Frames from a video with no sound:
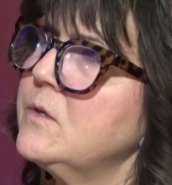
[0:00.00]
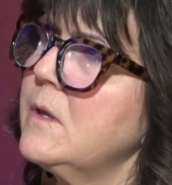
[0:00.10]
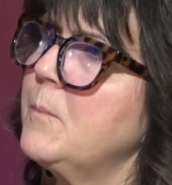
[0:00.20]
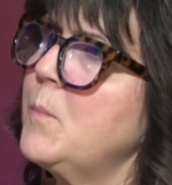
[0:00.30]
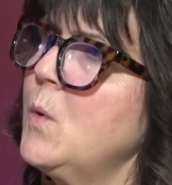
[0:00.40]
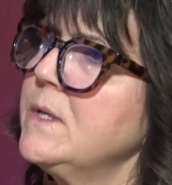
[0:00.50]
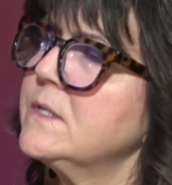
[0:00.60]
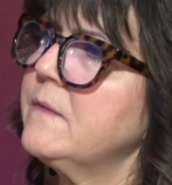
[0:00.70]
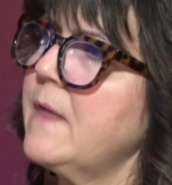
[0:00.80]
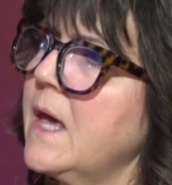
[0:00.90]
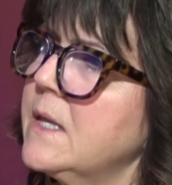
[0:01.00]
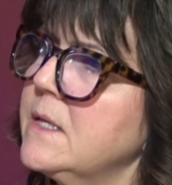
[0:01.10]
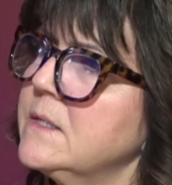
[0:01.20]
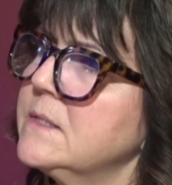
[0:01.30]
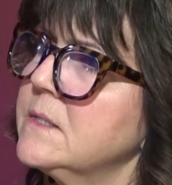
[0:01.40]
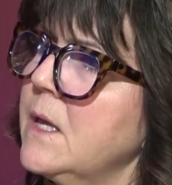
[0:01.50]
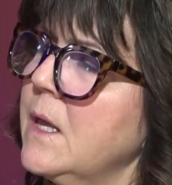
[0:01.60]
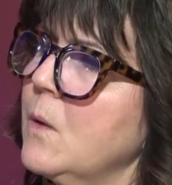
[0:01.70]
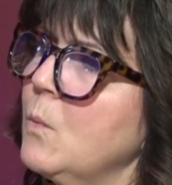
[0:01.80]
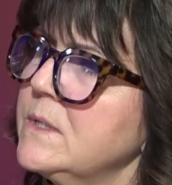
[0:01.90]
a point to that is
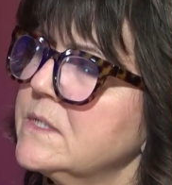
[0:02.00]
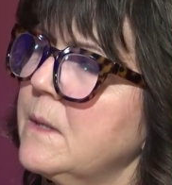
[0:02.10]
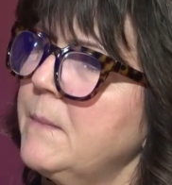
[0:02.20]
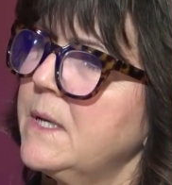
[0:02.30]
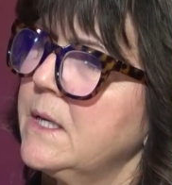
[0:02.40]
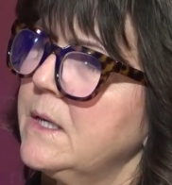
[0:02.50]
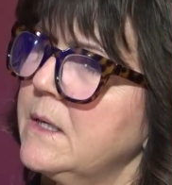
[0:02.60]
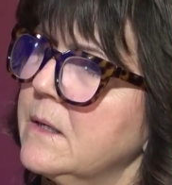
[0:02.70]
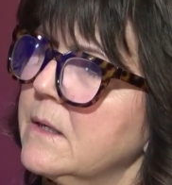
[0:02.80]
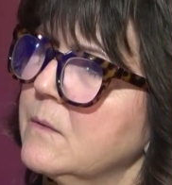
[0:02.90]
when somebody